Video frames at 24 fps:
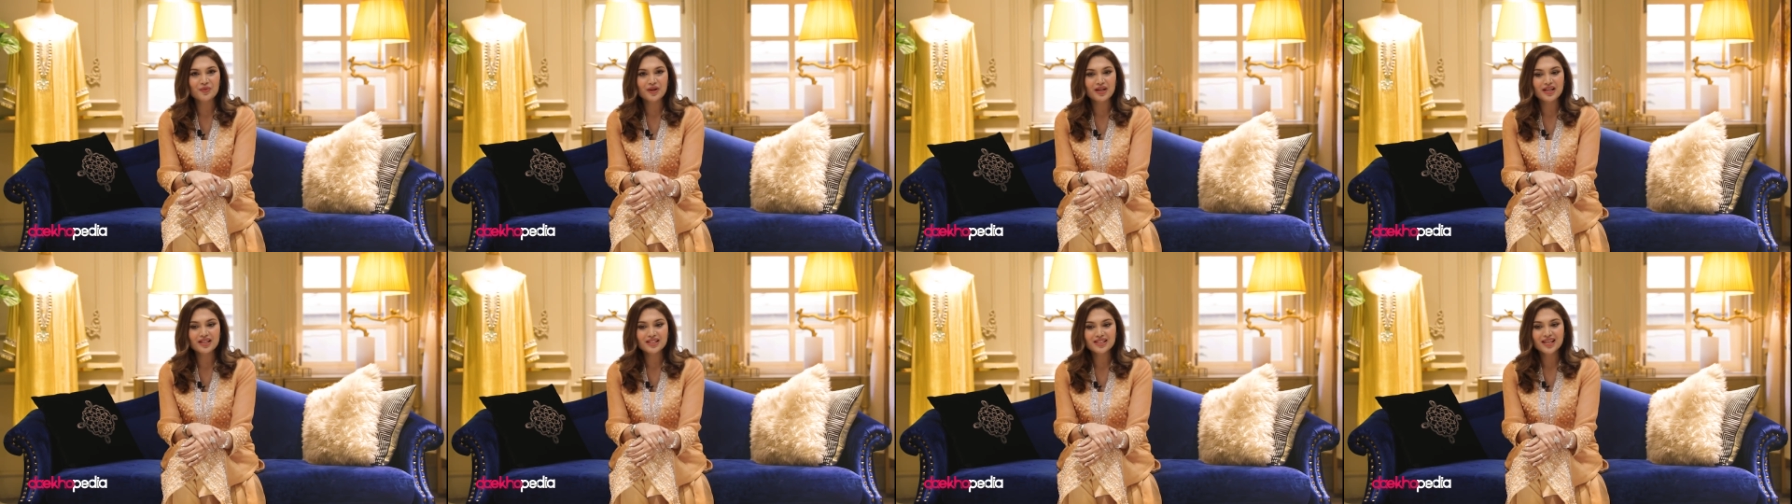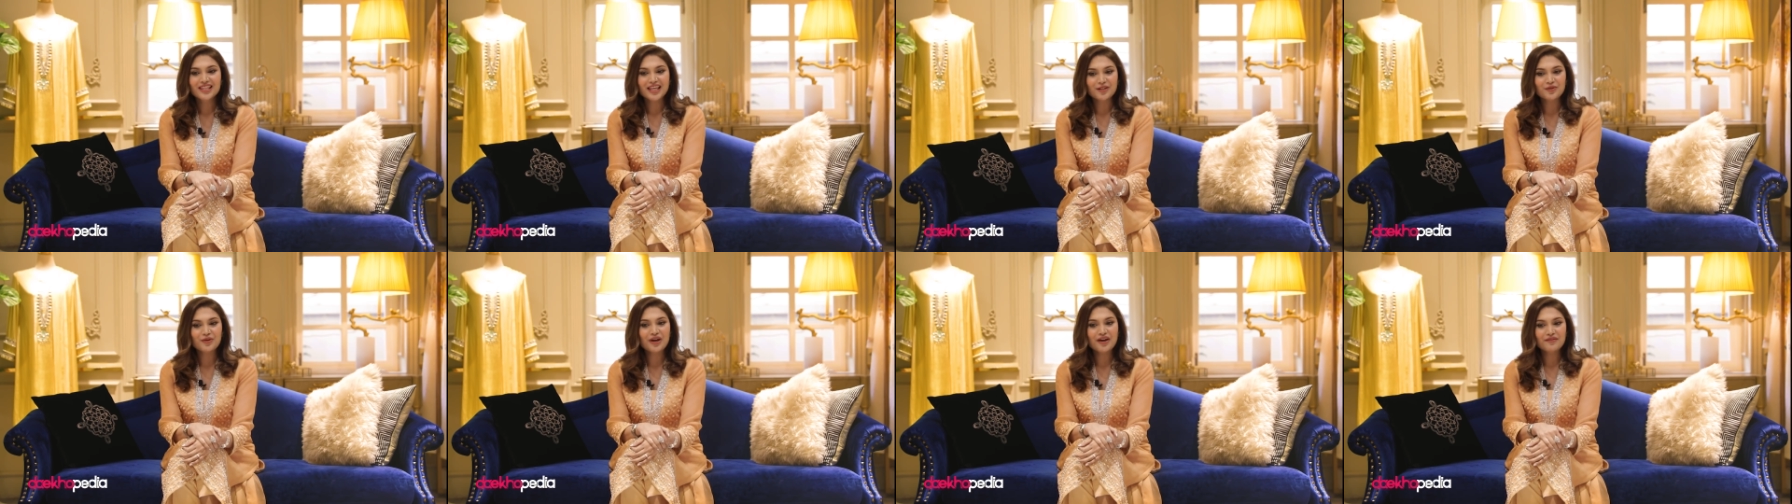was
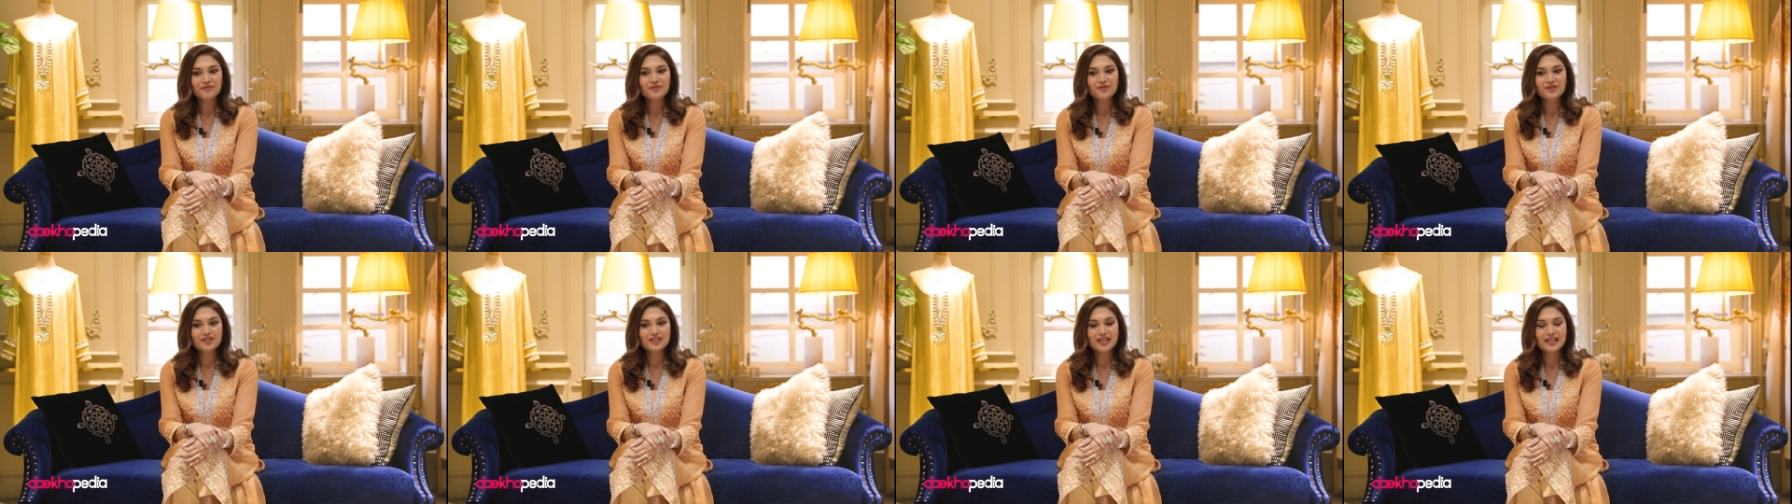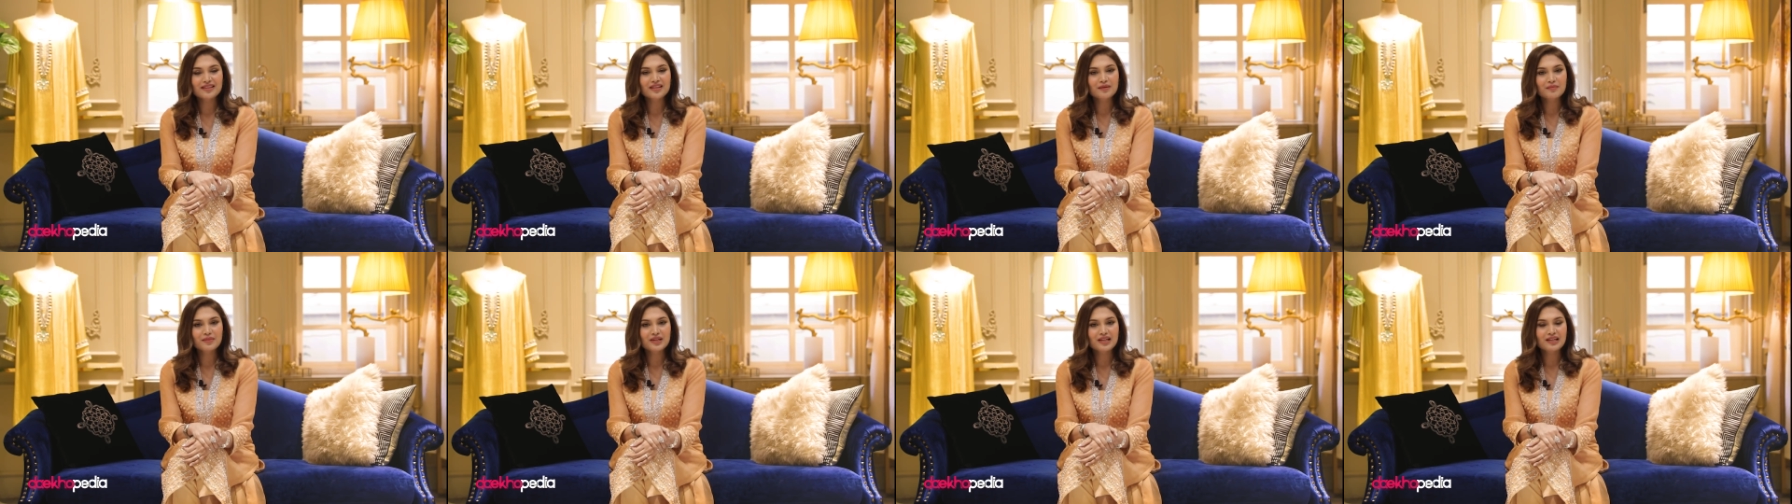that you have to
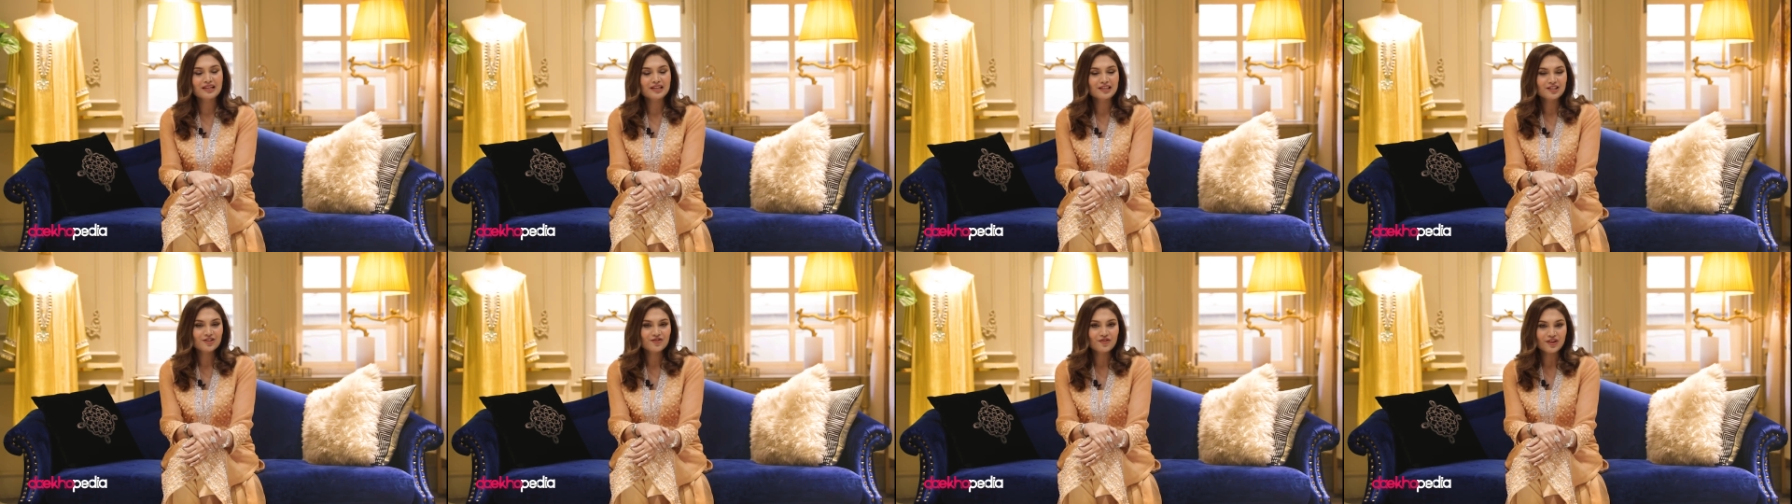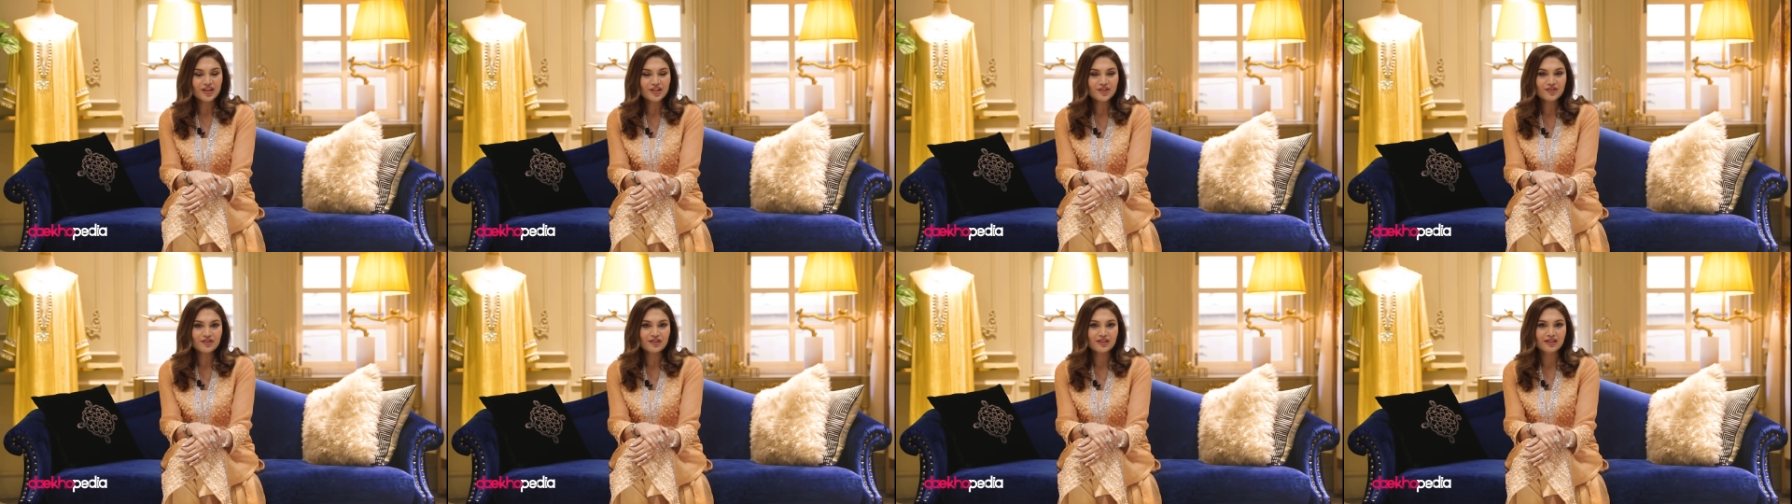send them an
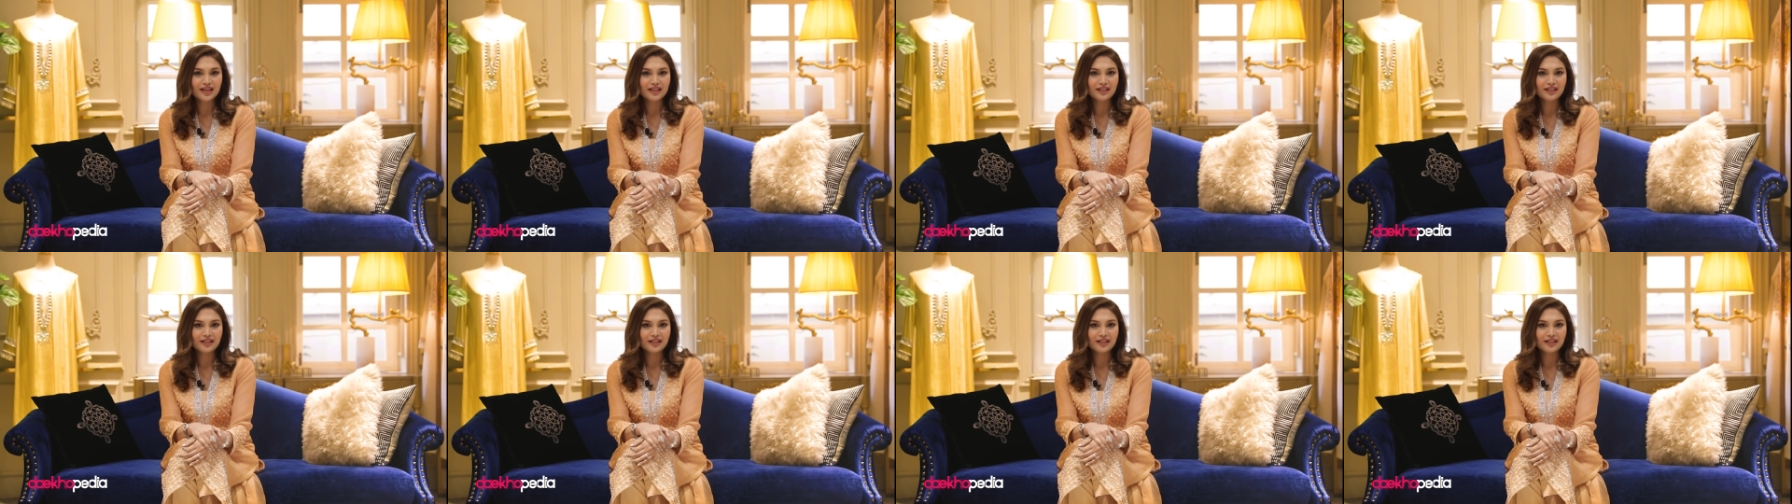illustration,